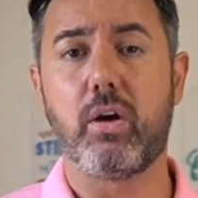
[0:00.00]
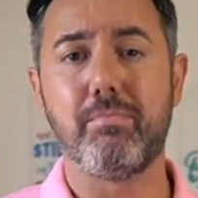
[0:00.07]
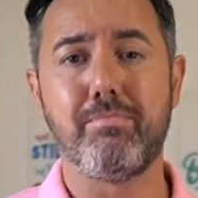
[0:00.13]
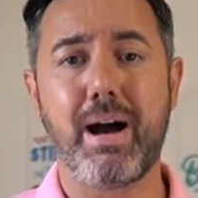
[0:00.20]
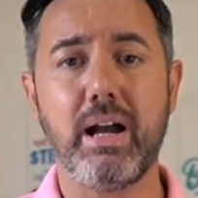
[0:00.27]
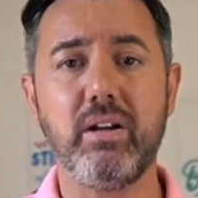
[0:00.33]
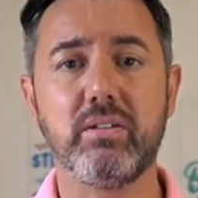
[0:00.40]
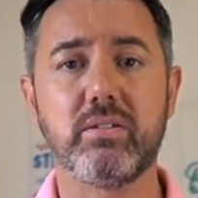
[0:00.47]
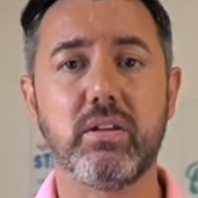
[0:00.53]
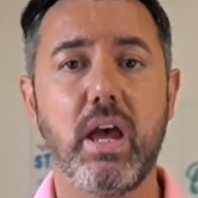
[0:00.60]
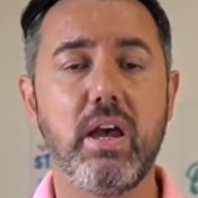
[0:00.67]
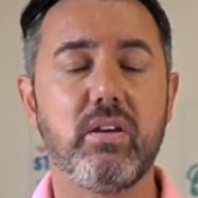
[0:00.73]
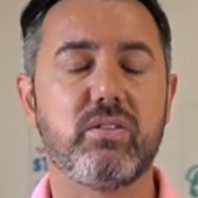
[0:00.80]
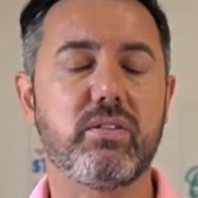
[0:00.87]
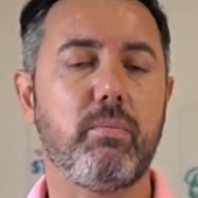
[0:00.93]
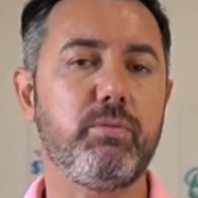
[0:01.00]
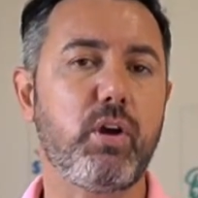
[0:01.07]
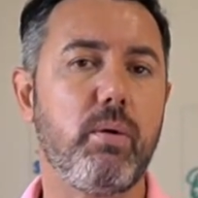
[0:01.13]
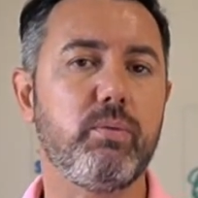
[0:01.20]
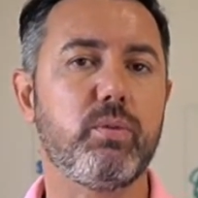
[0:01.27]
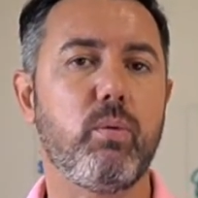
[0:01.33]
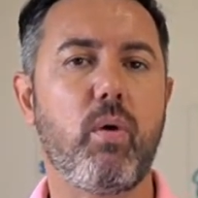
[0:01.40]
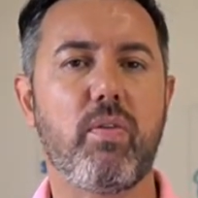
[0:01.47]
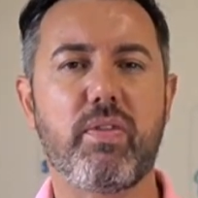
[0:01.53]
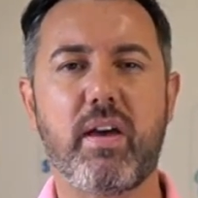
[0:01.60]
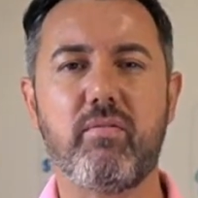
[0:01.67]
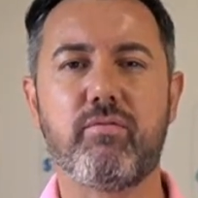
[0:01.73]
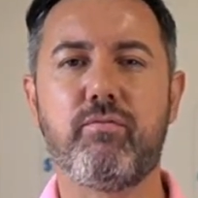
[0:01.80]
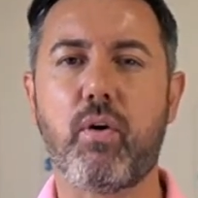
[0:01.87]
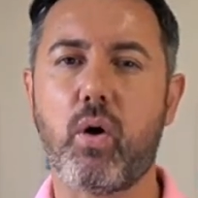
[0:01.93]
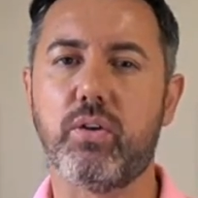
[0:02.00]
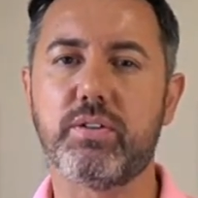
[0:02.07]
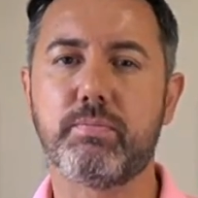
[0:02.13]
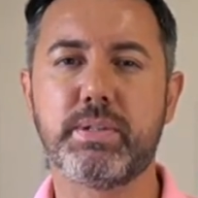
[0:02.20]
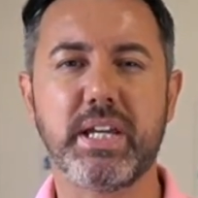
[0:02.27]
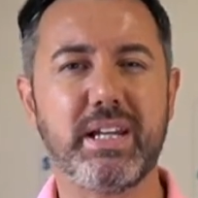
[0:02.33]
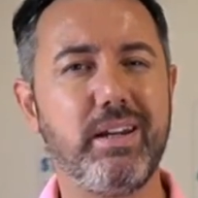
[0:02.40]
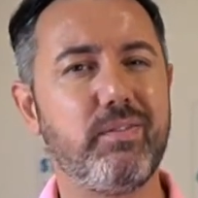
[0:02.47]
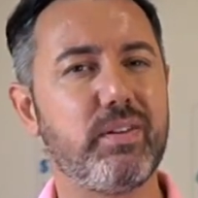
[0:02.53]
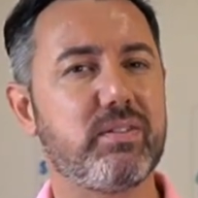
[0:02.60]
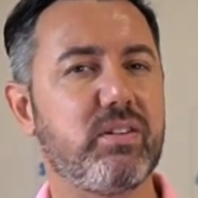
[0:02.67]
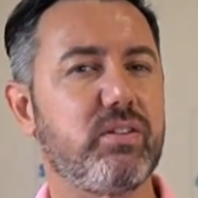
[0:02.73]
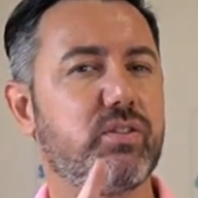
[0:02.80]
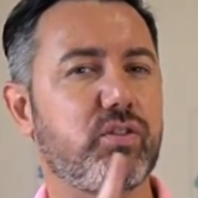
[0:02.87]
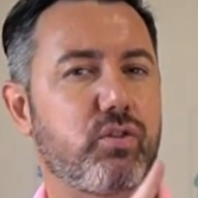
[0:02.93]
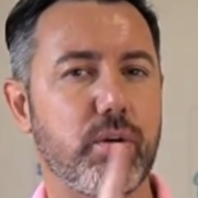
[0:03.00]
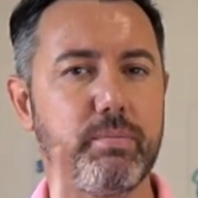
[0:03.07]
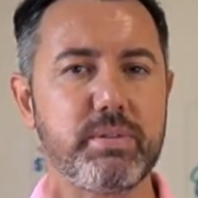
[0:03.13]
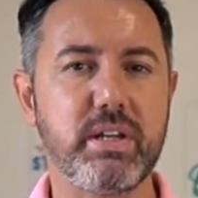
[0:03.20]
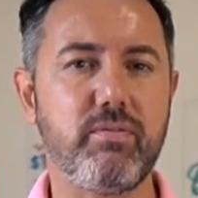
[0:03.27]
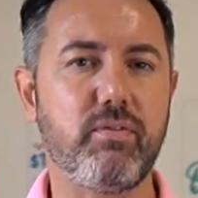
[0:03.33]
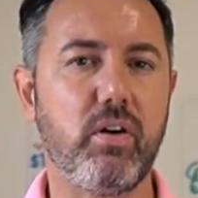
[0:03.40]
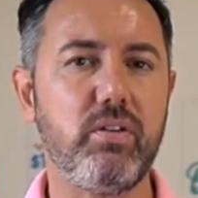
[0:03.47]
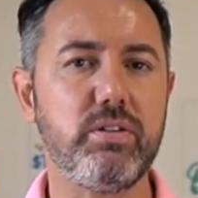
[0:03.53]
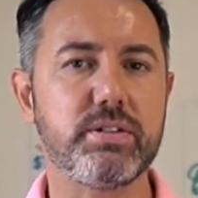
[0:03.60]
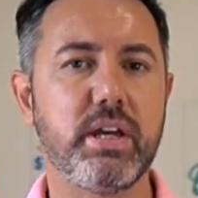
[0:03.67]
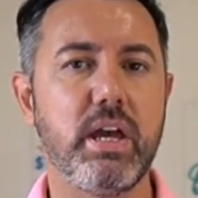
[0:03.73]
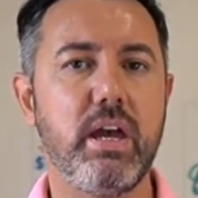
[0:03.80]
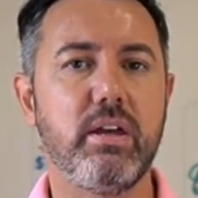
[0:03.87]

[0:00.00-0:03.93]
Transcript: on mugs, sometimes we want that font, particularly if it's a scripty font,